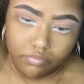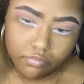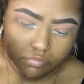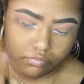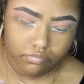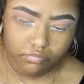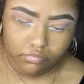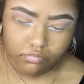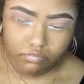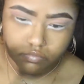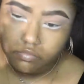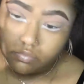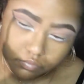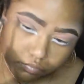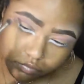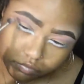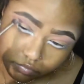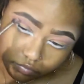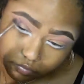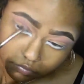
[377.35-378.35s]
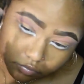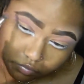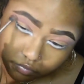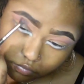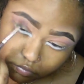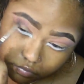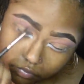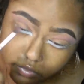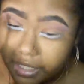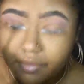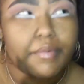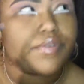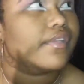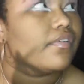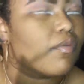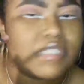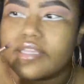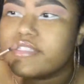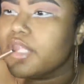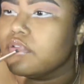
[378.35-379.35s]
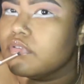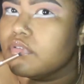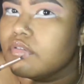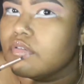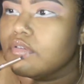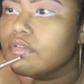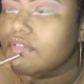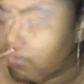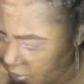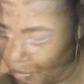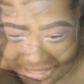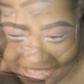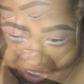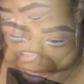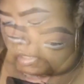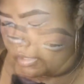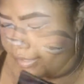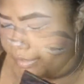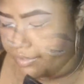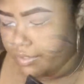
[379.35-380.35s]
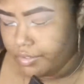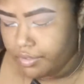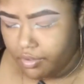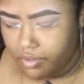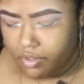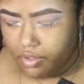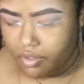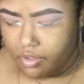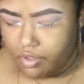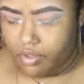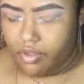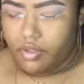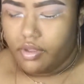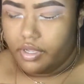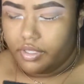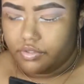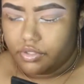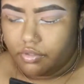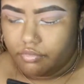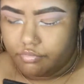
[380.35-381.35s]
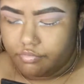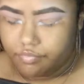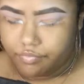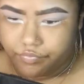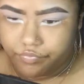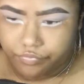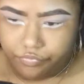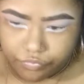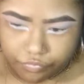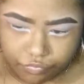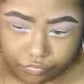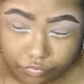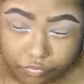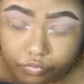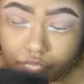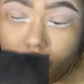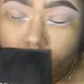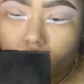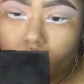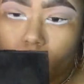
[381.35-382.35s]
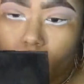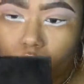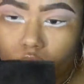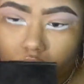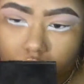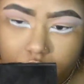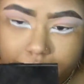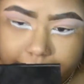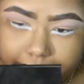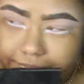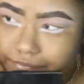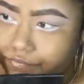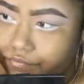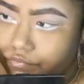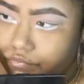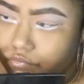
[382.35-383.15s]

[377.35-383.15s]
So like in the end, that's kind of like, I don't really show that part, but that's how I got it to be kind of like ashier.